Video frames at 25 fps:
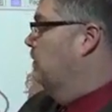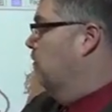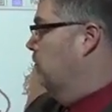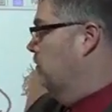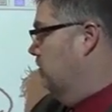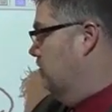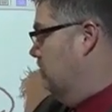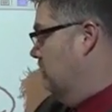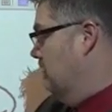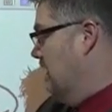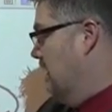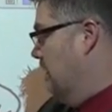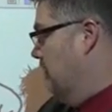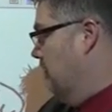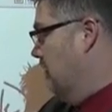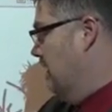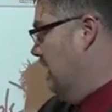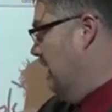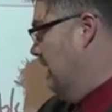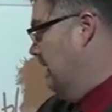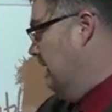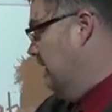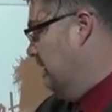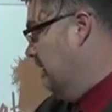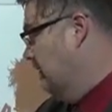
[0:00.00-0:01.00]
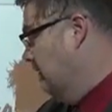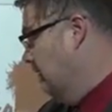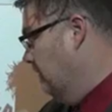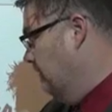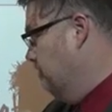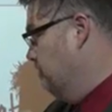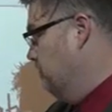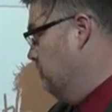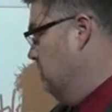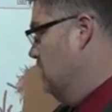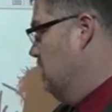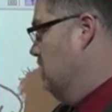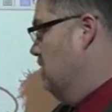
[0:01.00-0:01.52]
and we'll do that right here.
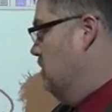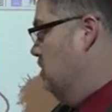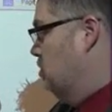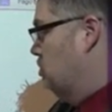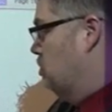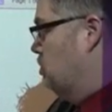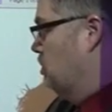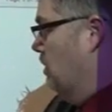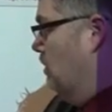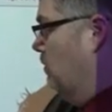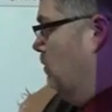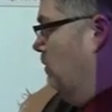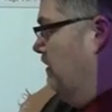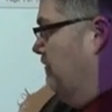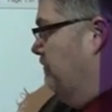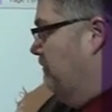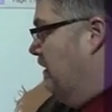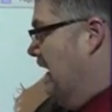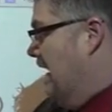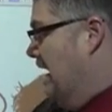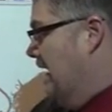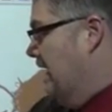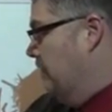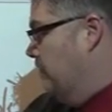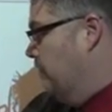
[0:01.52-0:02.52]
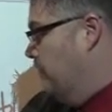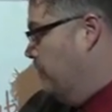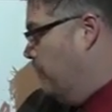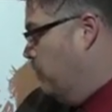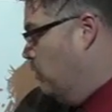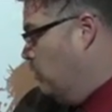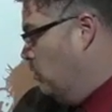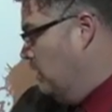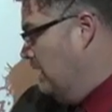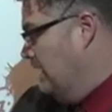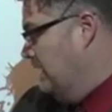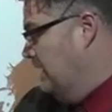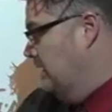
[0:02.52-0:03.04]
So we've got
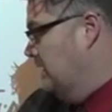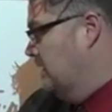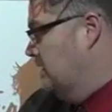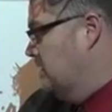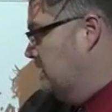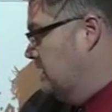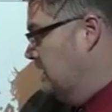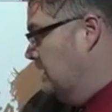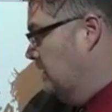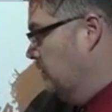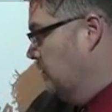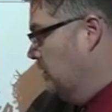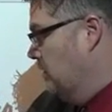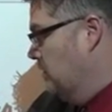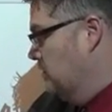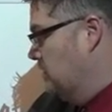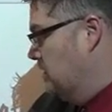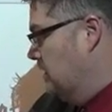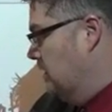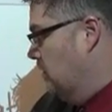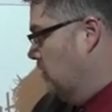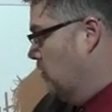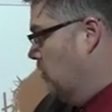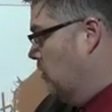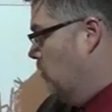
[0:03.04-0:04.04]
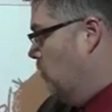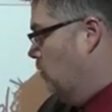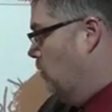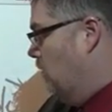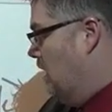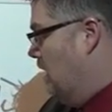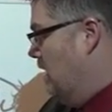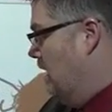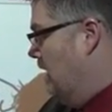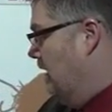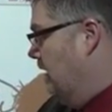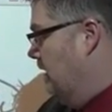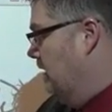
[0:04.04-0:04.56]

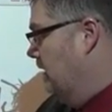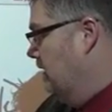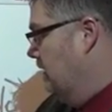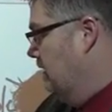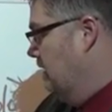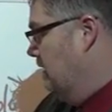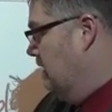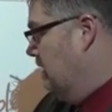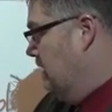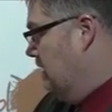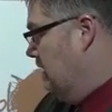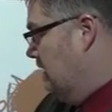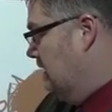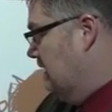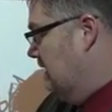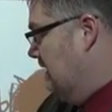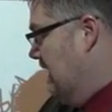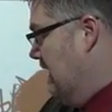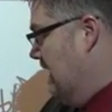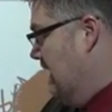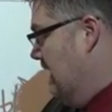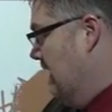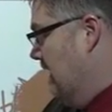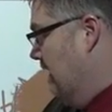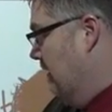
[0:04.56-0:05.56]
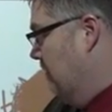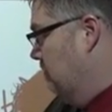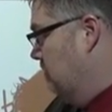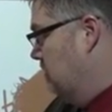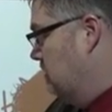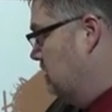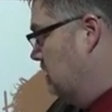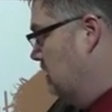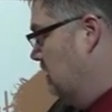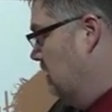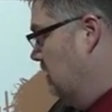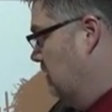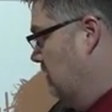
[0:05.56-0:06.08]
0.001
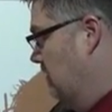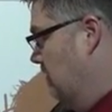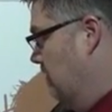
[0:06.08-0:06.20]
times